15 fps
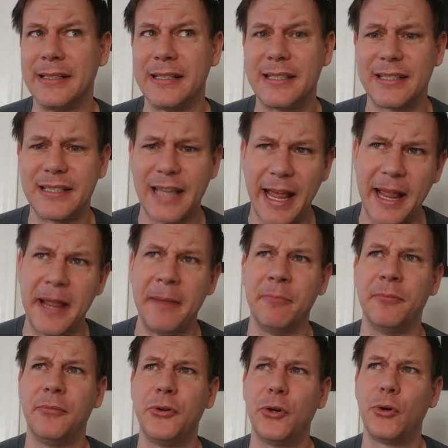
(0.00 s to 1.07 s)

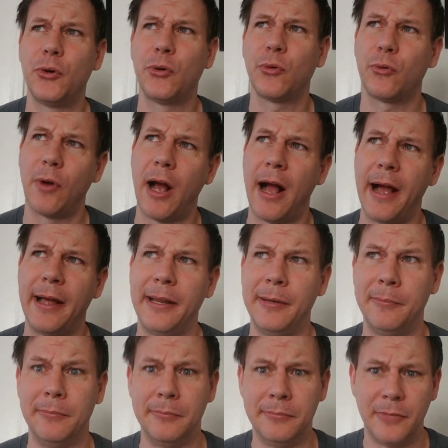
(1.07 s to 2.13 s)
same
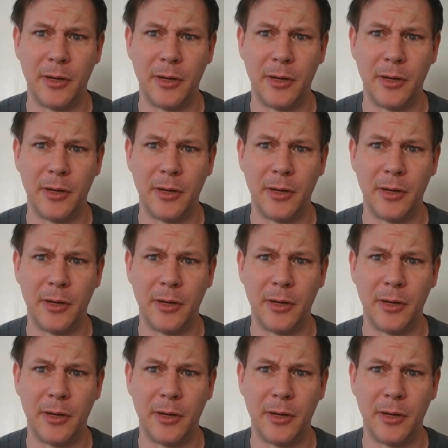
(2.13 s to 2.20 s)
crime,